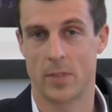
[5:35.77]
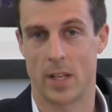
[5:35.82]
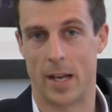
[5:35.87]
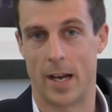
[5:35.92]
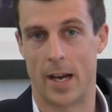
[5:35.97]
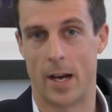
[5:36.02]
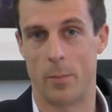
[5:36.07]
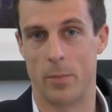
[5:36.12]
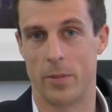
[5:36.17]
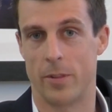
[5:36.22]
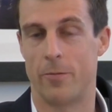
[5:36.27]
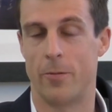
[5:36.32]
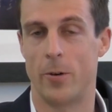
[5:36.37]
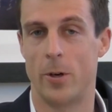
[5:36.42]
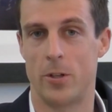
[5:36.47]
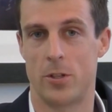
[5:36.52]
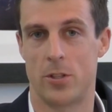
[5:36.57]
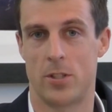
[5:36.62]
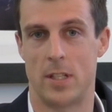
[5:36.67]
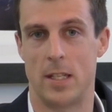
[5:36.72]
The
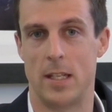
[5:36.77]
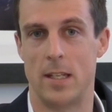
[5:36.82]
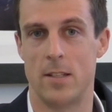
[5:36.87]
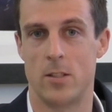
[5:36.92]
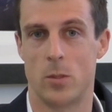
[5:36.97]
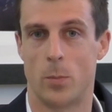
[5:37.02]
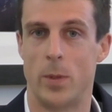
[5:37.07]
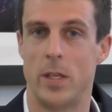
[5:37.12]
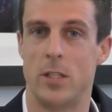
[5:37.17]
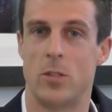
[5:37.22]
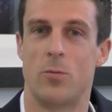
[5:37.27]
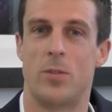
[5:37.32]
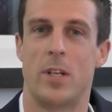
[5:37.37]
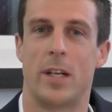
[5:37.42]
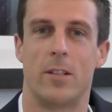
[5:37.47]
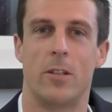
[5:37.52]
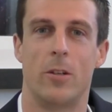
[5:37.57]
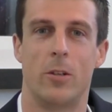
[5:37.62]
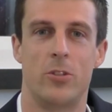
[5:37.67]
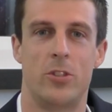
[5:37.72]
first is a piece of
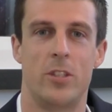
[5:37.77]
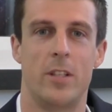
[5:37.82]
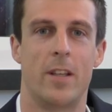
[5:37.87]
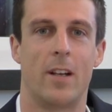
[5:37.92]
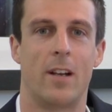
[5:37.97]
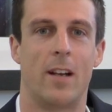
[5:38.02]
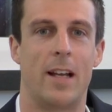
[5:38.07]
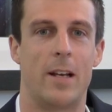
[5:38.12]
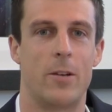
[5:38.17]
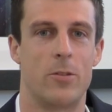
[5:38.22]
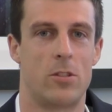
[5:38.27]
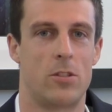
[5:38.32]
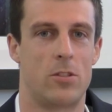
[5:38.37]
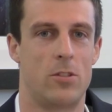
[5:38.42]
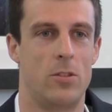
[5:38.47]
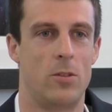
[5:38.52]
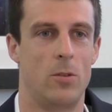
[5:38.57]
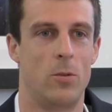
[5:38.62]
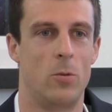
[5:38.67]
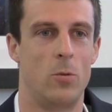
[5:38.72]
technology that allows
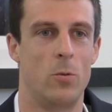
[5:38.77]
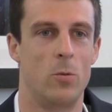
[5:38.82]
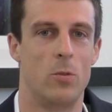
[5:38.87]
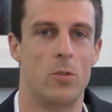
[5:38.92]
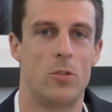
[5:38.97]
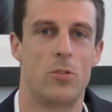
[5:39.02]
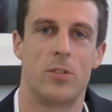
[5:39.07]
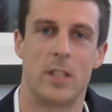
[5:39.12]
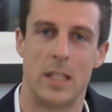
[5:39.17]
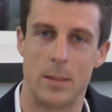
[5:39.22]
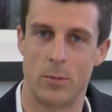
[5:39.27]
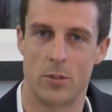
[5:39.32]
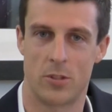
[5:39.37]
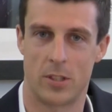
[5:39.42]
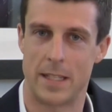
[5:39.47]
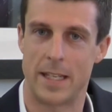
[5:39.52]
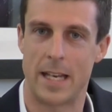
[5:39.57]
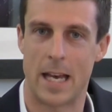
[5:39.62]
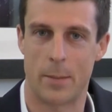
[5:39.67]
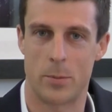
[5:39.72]
us to
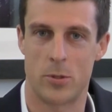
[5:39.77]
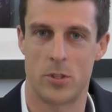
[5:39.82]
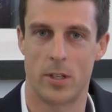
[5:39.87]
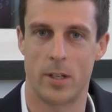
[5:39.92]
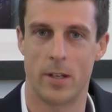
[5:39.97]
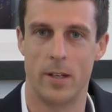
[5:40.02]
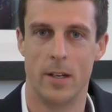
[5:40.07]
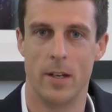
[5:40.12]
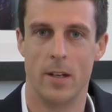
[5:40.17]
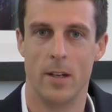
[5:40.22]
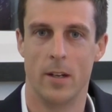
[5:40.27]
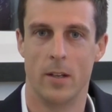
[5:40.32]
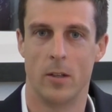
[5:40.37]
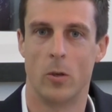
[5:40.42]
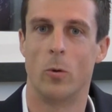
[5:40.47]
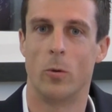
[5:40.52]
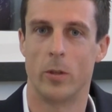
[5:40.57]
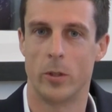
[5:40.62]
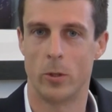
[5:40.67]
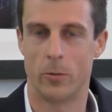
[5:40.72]
seamlessly capture
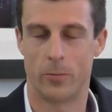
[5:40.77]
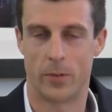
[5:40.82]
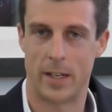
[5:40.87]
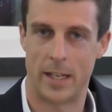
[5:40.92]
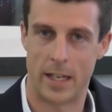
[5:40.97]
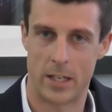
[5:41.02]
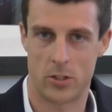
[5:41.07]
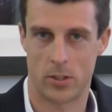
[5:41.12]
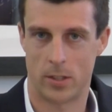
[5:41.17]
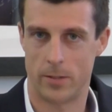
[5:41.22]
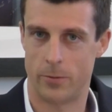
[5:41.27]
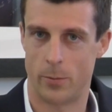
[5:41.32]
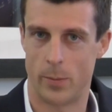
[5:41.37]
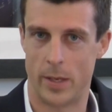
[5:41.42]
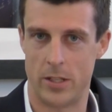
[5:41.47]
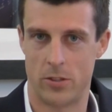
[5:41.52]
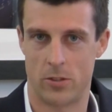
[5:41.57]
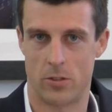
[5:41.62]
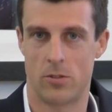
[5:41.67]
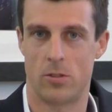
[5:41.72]
all your financial
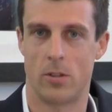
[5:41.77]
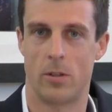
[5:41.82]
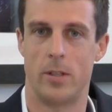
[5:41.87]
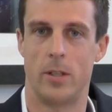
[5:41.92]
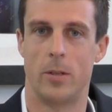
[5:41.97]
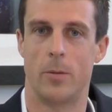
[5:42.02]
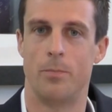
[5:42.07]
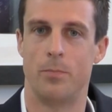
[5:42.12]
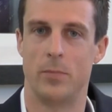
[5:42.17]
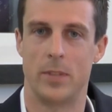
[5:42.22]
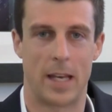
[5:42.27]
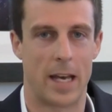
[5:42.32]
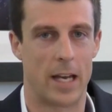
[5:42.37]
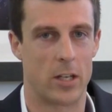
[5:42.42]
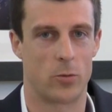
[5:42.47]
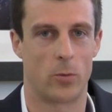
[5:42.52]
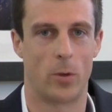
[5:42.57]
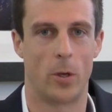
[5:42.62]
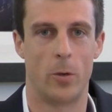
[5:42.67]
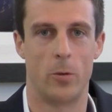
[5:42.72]
information. So your
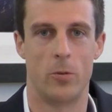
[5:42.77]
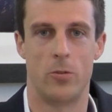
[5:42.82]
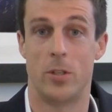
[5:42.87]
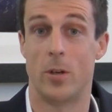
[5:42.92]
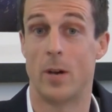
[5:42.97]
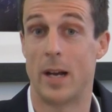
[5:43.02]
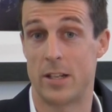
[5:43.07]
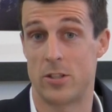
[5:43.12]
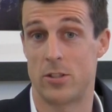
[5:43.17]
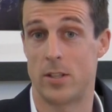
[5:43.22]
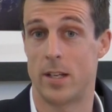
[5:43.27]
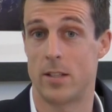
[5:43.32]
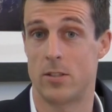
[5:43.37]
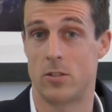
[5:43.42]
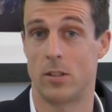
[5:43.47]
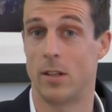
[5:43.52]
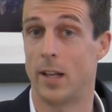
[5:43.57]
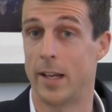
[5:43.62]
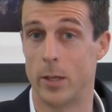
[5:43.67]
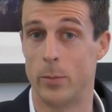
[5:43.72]
cash flows, your
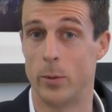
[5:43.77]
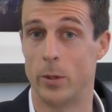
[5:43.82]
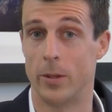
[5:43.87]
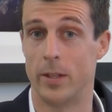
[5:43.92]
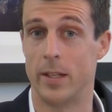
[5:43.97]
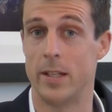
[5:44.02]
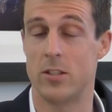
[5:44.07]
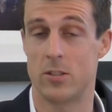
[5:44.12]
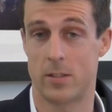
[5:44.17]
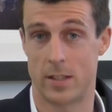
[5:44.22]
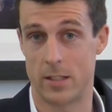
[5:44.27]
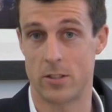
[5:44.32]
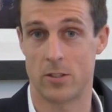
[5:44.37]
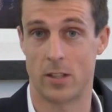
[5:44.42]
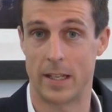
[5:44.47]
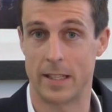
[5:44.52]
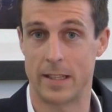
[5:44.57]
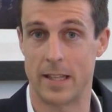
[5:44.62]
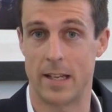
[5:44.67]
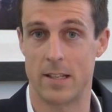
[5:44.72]
assets, your liabilities, things
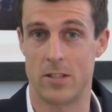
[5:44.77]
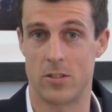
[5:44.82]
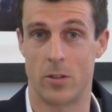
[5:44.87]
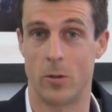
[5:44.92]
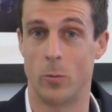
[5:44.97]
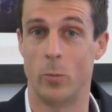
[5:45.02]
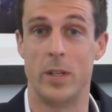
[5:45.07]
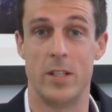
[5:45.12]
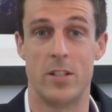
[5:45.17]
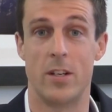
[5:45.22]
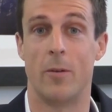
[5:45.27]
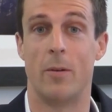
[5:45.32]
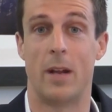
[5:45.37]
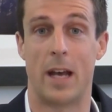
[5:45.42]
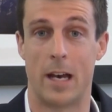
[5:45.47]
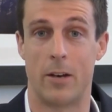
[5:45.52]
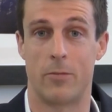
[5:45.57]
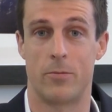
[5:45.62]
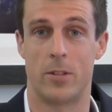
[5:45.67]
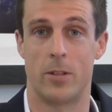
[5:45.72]
like that, so that we don't
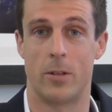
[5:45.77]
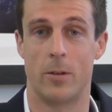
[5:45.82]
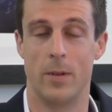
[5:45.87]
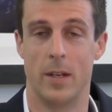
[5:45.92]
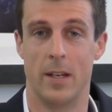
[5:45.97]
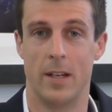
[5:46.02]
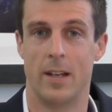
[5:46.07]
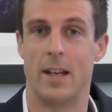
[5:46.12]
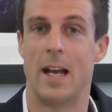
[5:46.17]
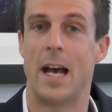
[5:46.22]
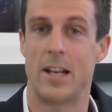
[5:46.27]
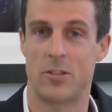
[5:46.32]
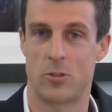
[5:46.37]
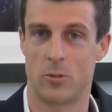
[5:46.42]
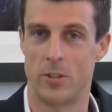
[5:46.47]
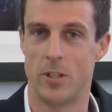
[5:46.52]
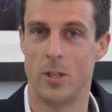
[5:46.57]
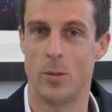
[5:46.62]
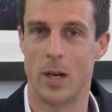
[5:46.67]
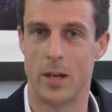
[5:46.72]
have to
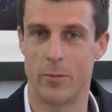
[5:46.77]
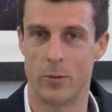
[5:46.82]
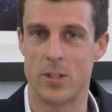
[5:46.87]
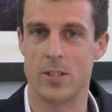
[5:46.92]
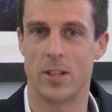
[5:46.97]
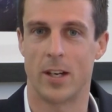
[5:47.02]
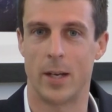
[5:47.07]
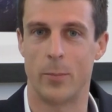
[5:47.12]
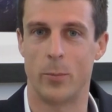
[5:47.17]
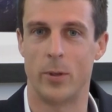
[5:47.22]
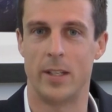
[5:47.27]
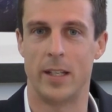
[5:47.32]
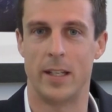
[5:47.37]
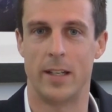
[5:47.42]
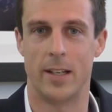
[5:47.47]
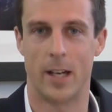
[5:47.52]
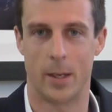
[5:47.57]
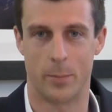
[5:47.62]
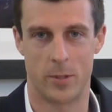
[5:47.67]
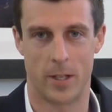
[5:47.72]
hassle you every time we need
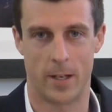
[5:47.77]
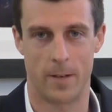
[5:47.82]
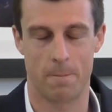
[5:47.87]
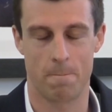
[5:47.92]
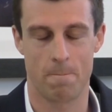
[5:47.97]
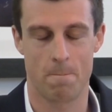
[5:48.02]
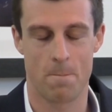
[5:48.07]
an update.